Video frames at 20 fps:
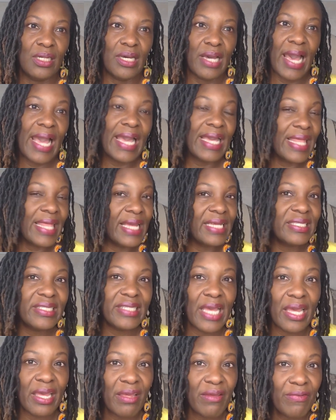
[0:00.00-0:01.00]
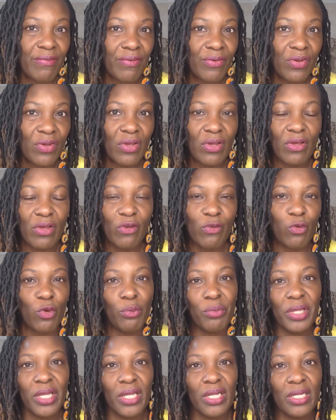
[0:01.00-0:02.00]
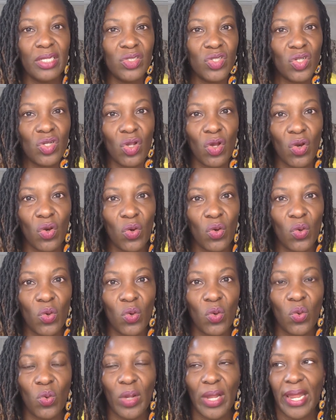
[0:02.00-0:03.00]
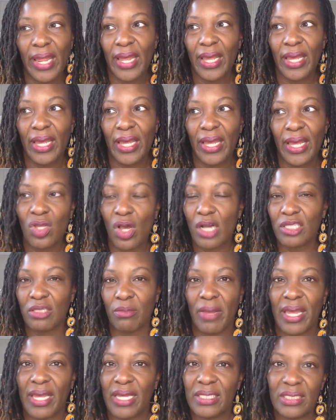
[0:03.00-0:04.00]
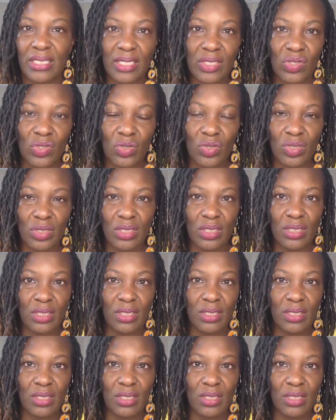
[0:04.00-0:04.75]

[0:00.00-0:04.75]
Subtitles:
it ain't safe for me to go and talk to my ancestors.